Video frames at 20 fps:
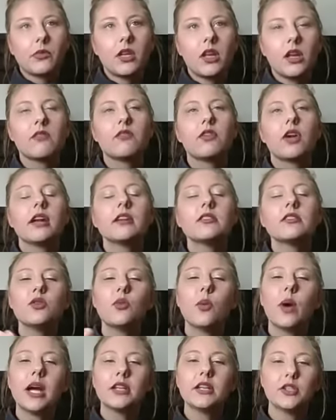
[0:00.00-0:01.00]
If you got it too
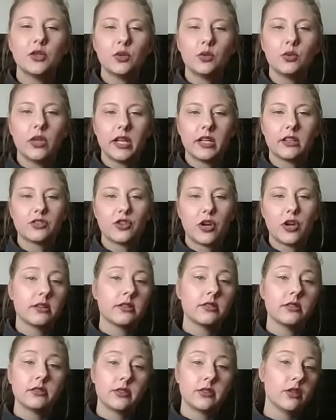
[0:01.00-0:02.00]
wet and you like try to
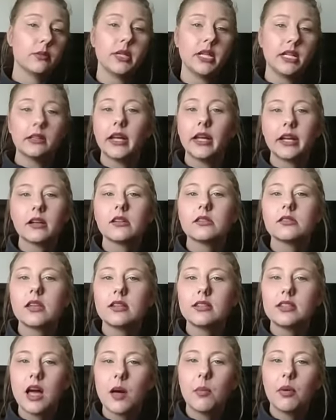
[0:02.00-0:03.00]
do too many layers on
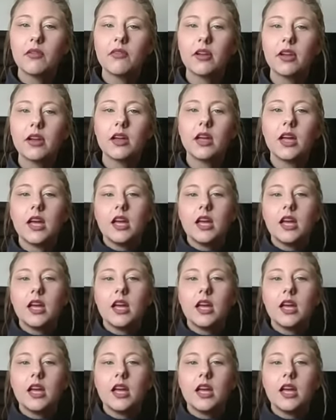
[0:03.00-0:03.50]
top of it,